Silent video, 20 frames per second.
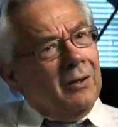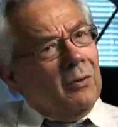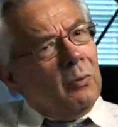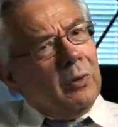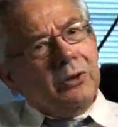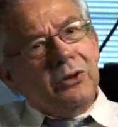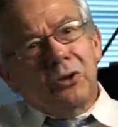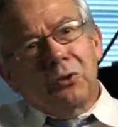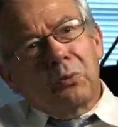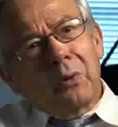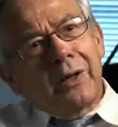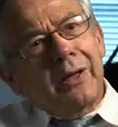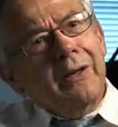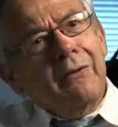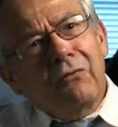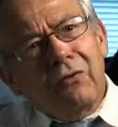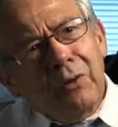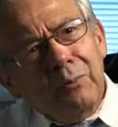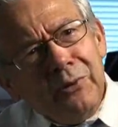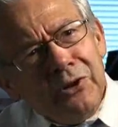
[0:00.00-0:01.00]
What you're
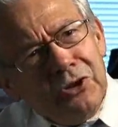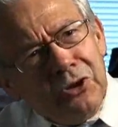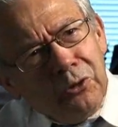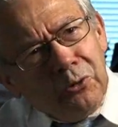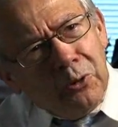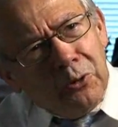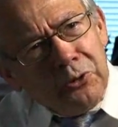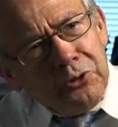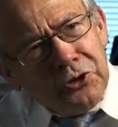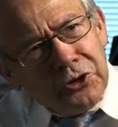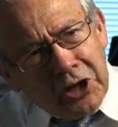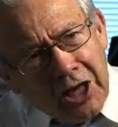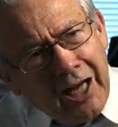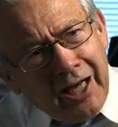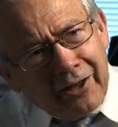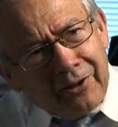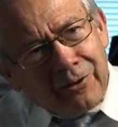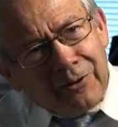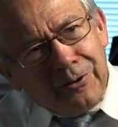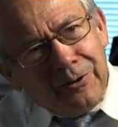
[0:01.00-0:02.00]
running from is your own
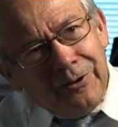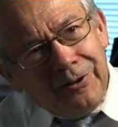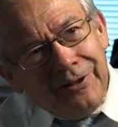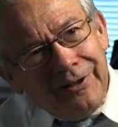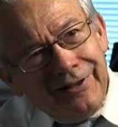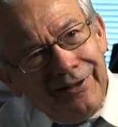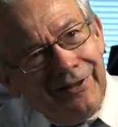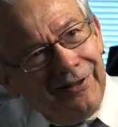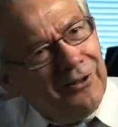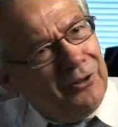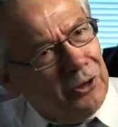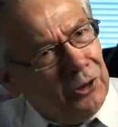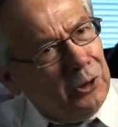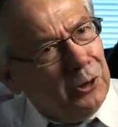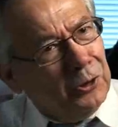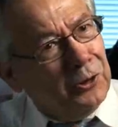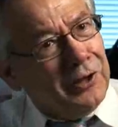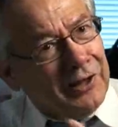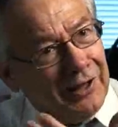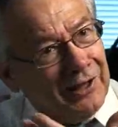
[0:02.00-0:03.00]
shadow. The
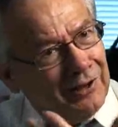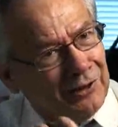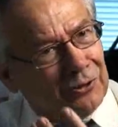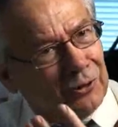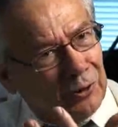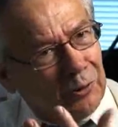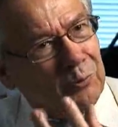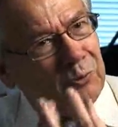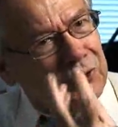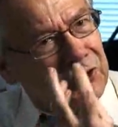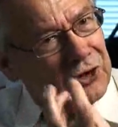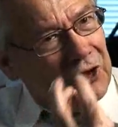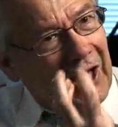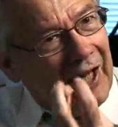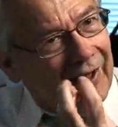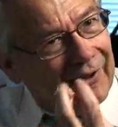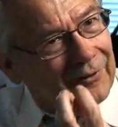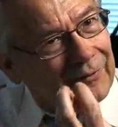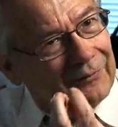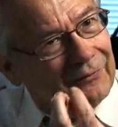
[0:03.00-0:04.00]
Jungian term
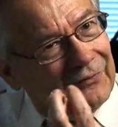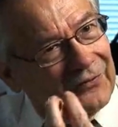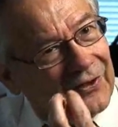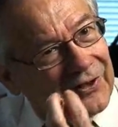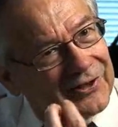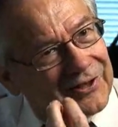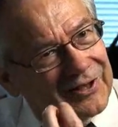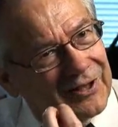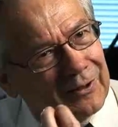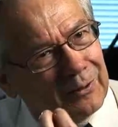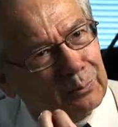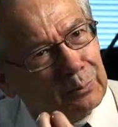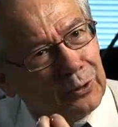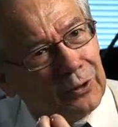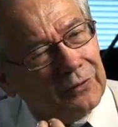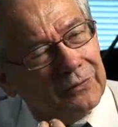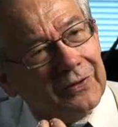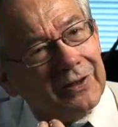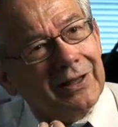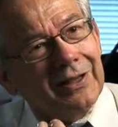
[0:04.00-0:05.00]
shadow fits there
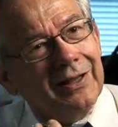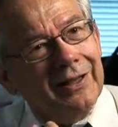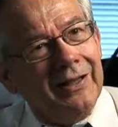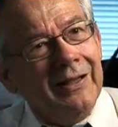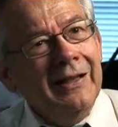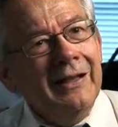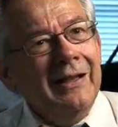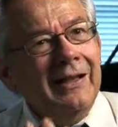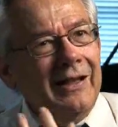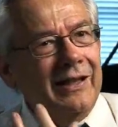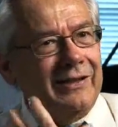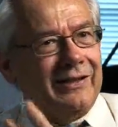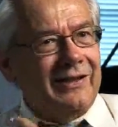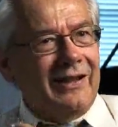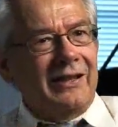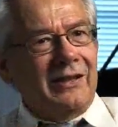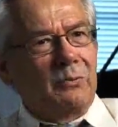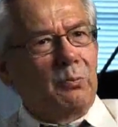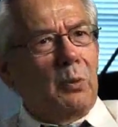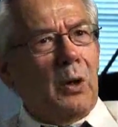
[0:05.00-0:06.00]
perfectly. It's
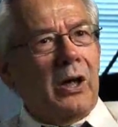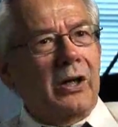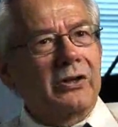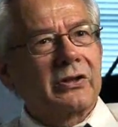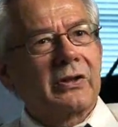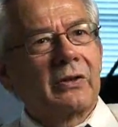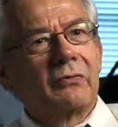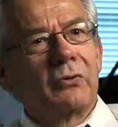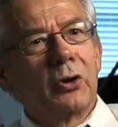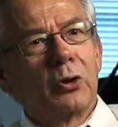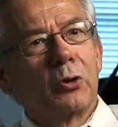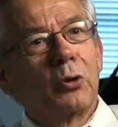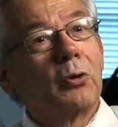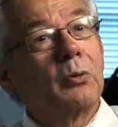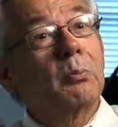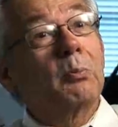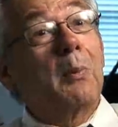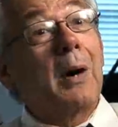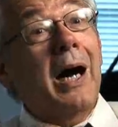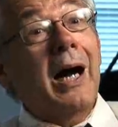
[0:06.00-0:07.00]
these parts of your
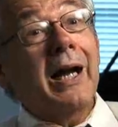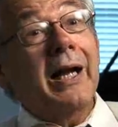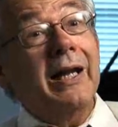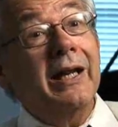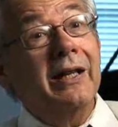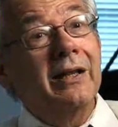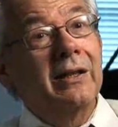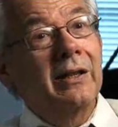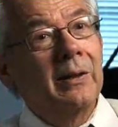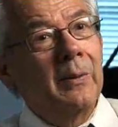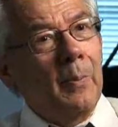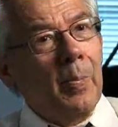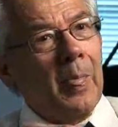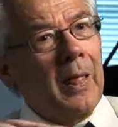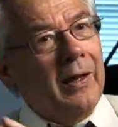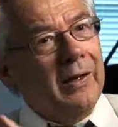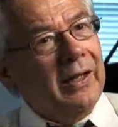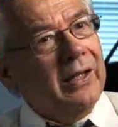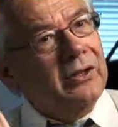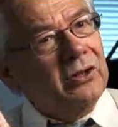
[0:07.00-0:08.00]
own mind
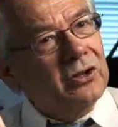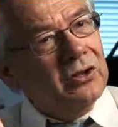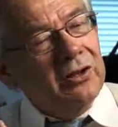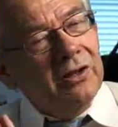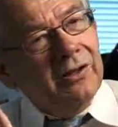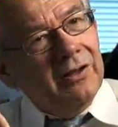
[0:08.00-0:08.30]
that